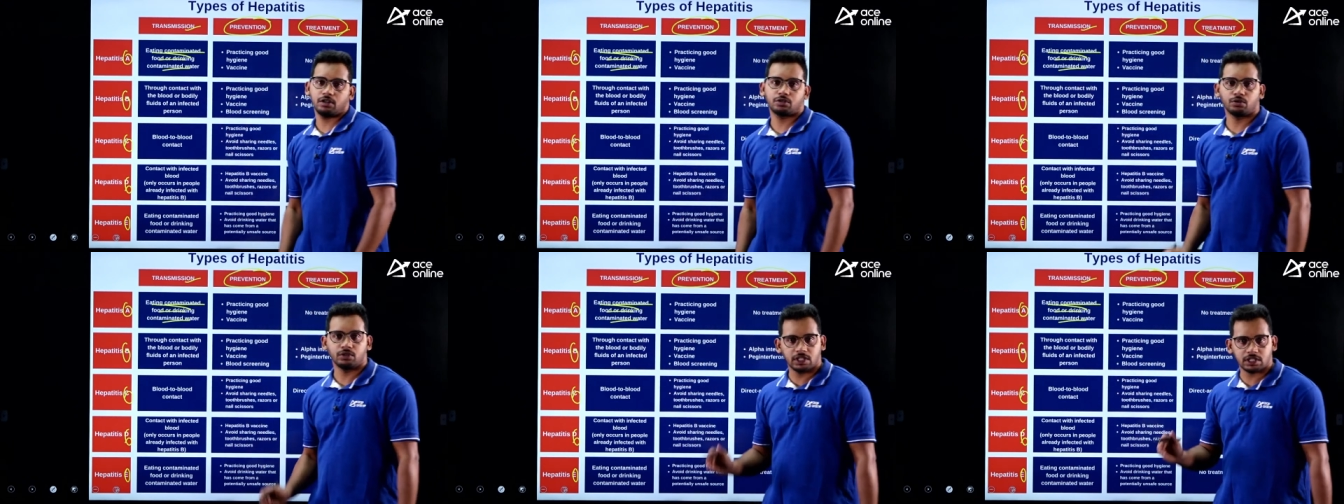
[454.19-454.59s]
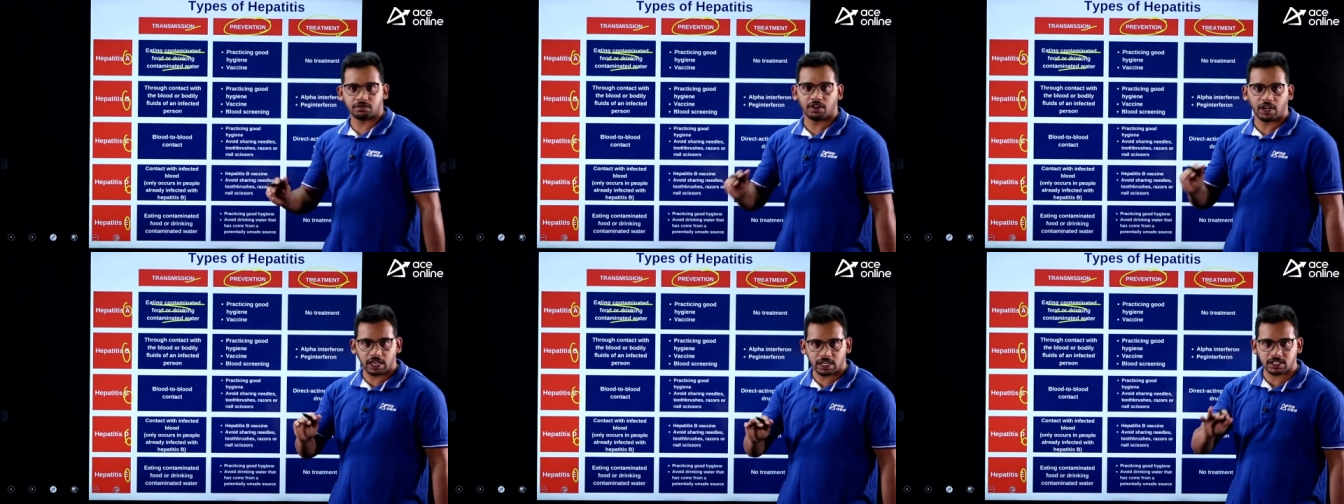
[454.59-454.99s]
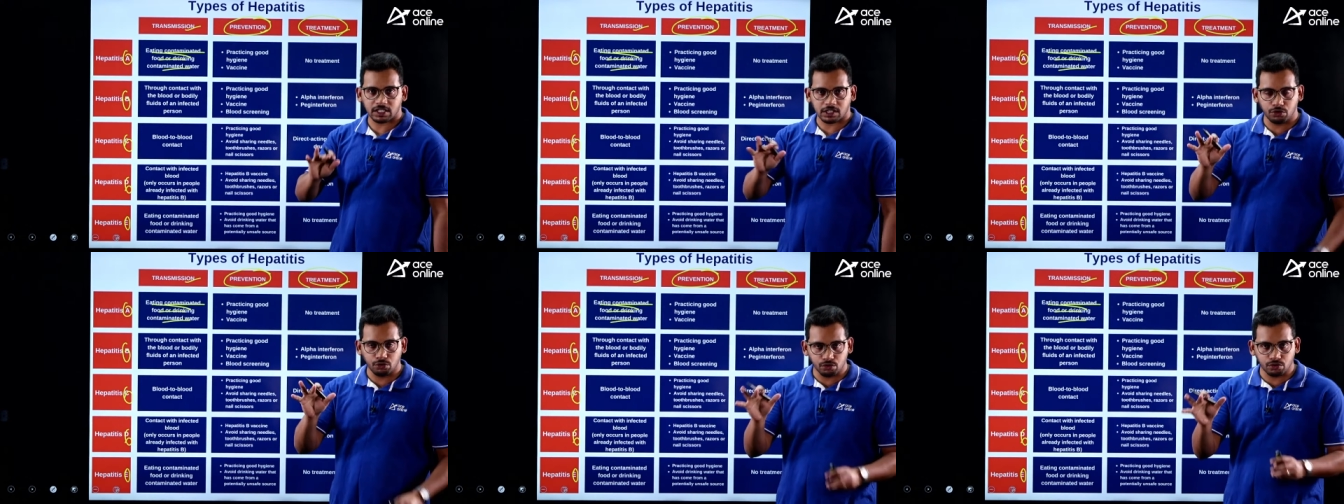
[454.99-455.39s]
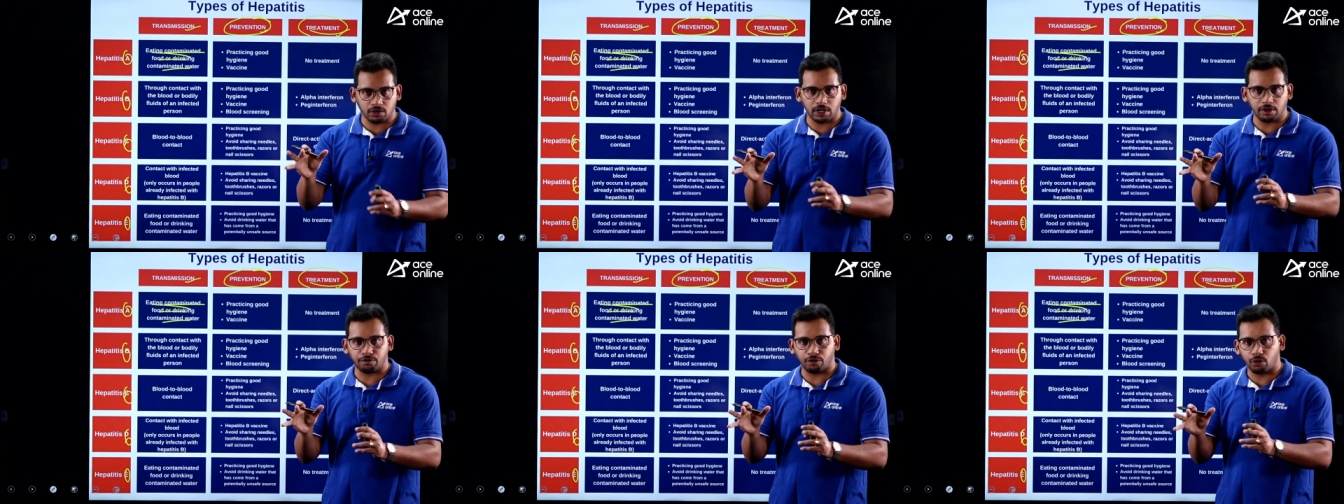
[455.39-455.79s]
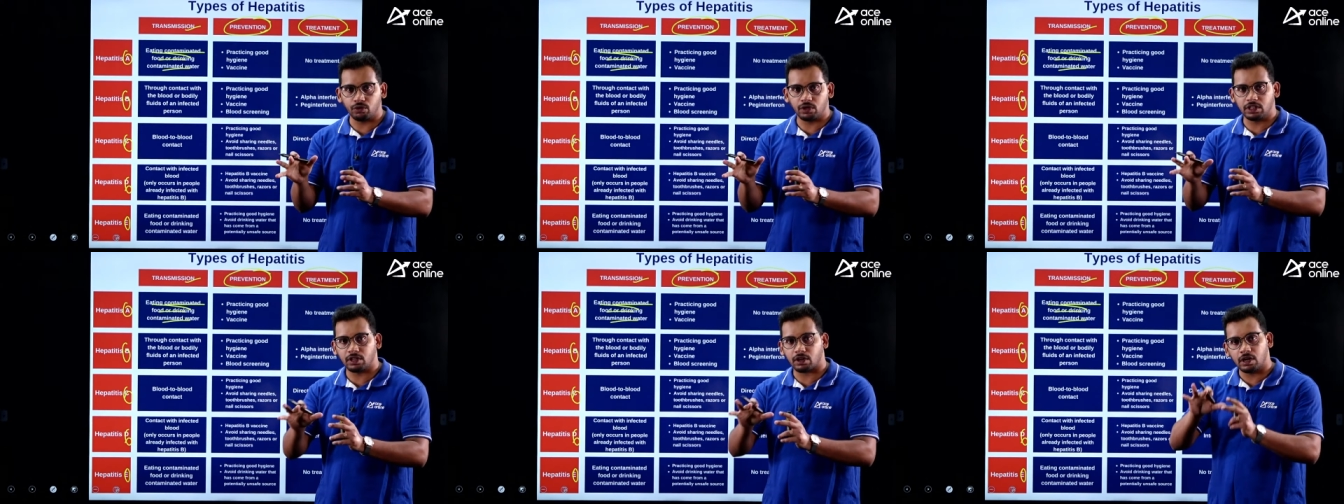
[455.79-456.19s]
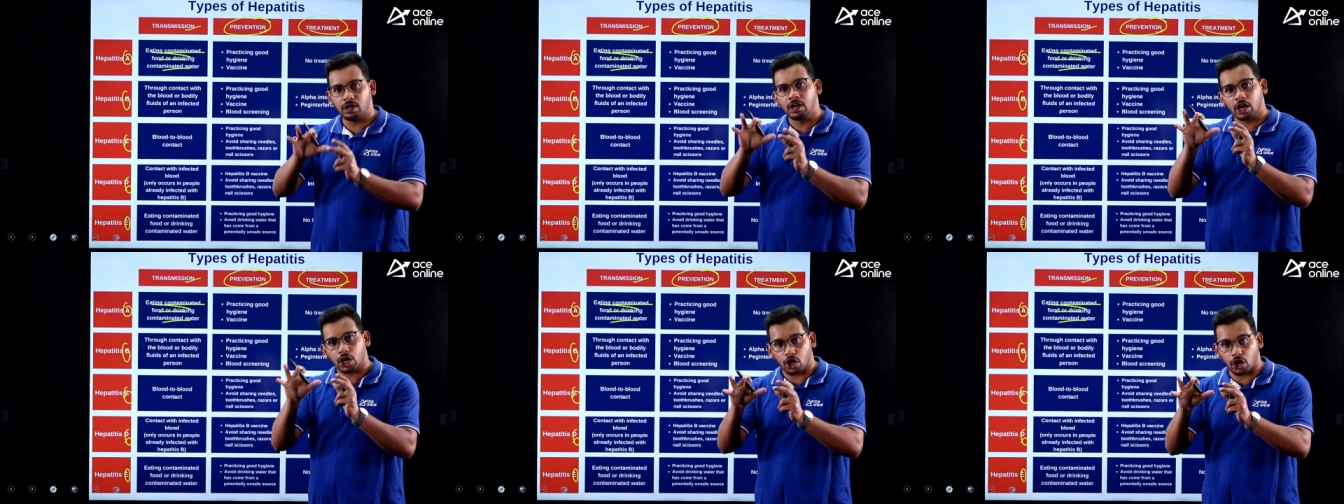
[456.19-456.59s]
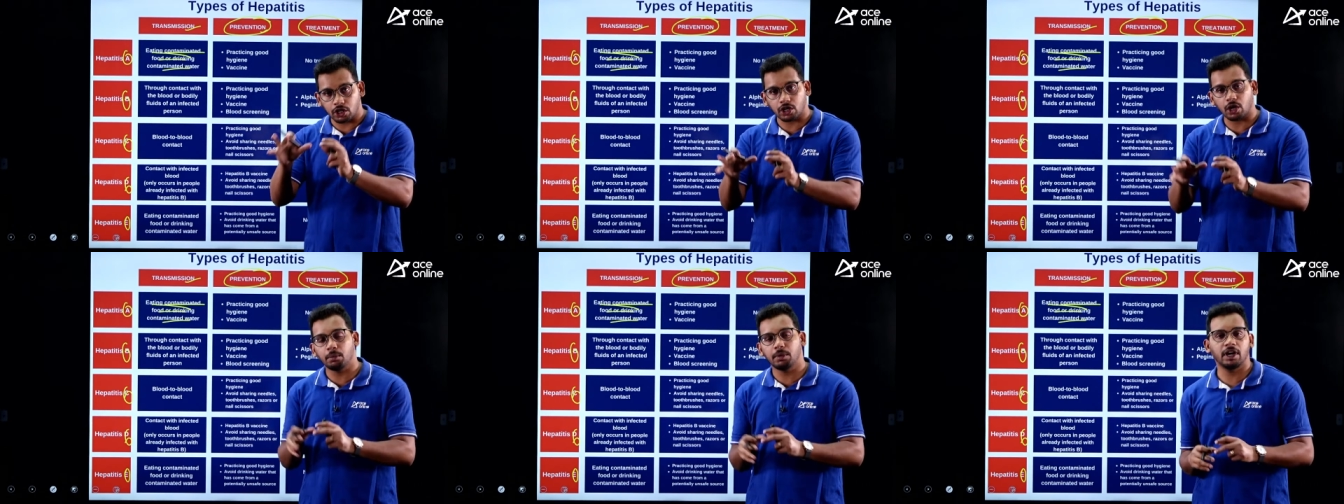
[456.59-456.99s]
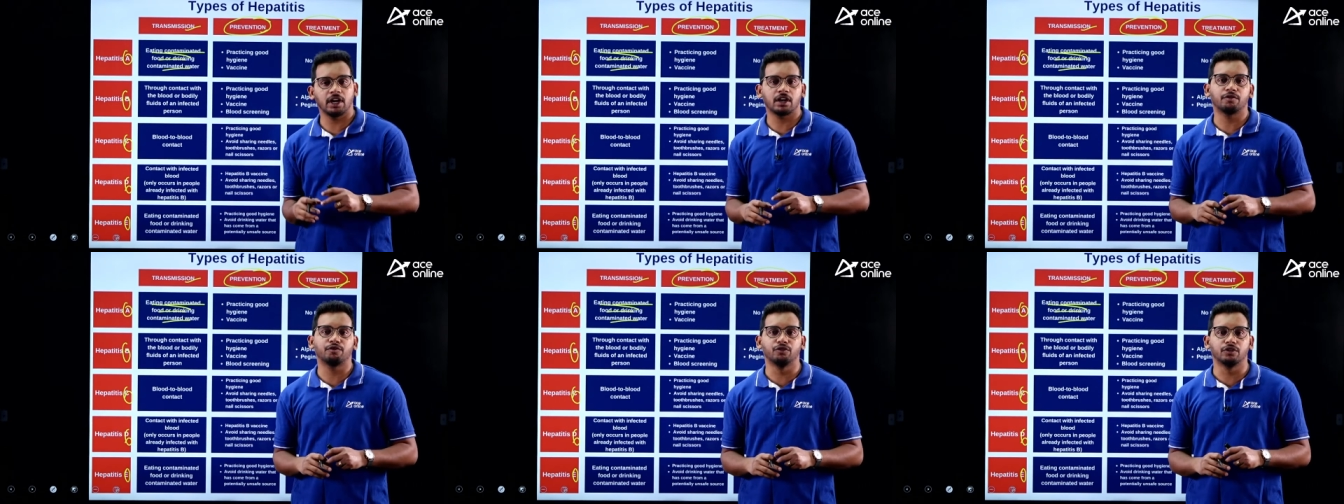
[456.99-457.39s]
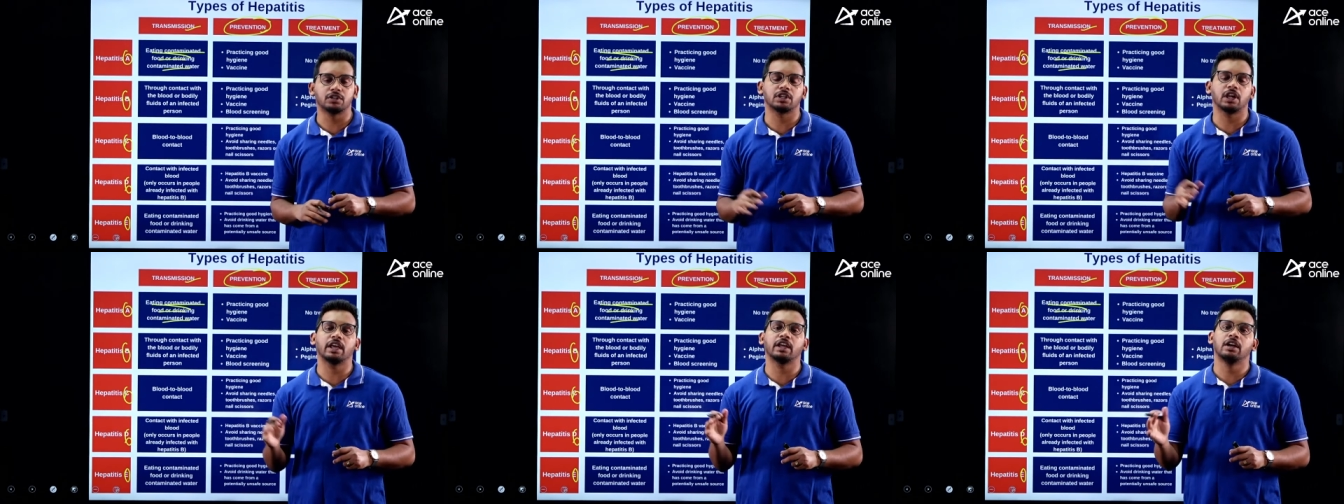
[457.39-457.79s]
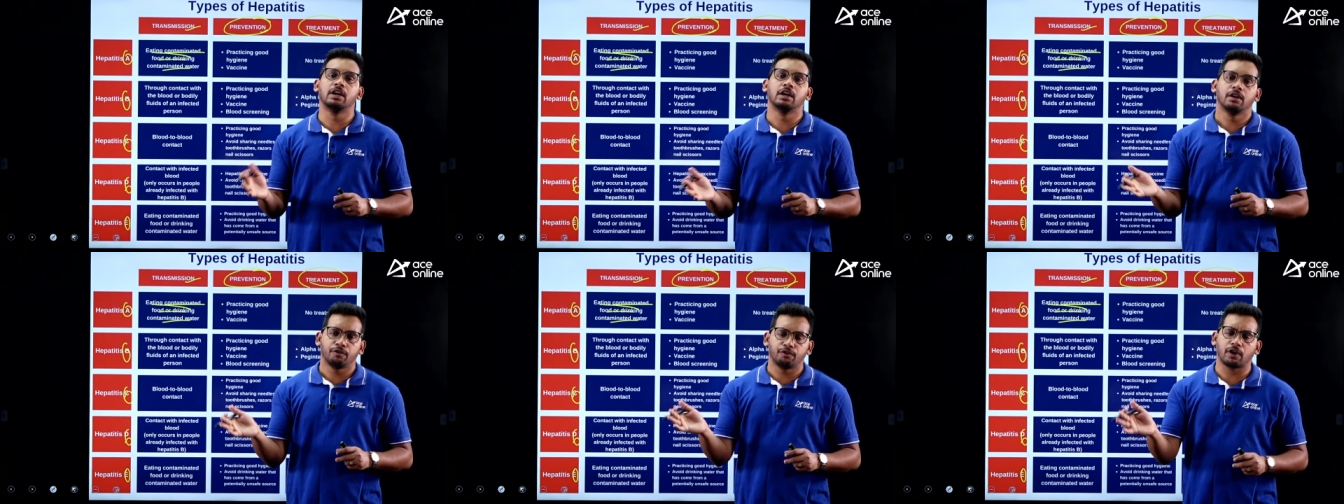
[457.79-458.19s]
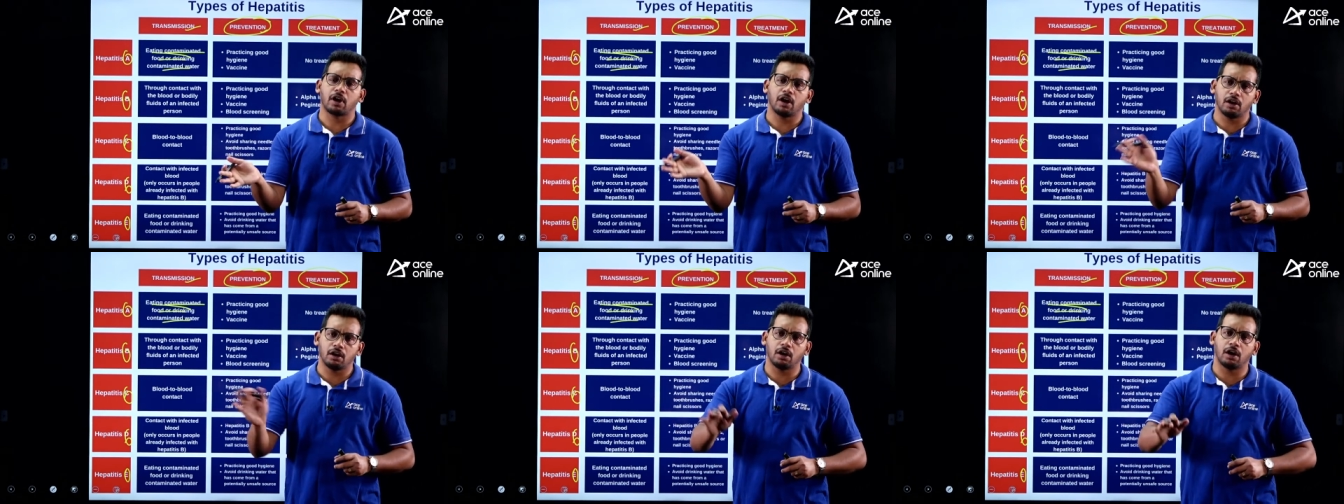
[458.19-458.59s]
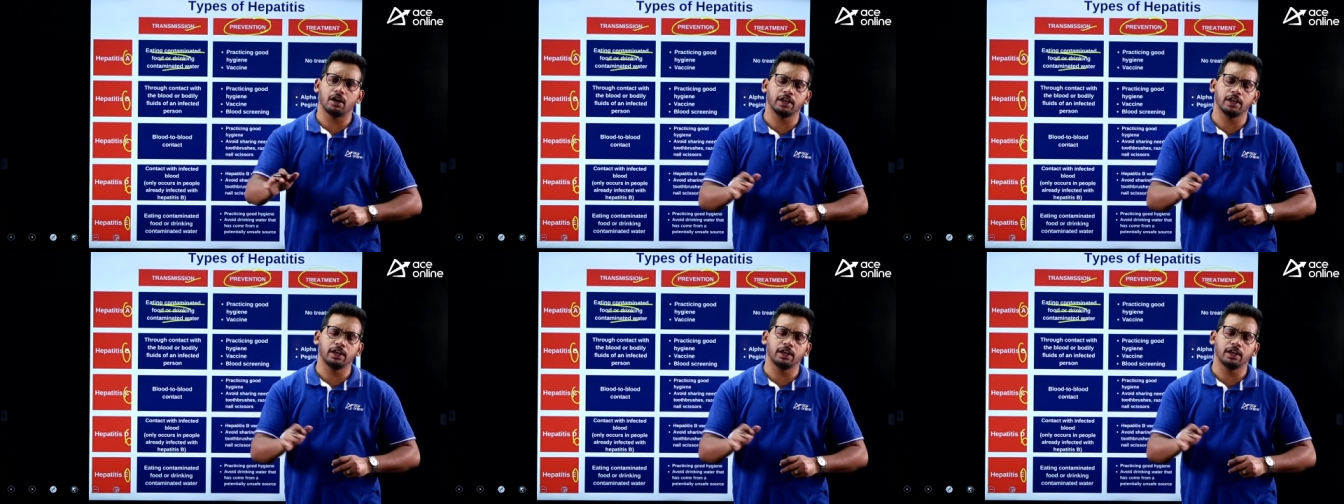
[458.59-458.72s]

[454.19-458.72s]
So, this virus is usually found in the contaminated foods like for uh,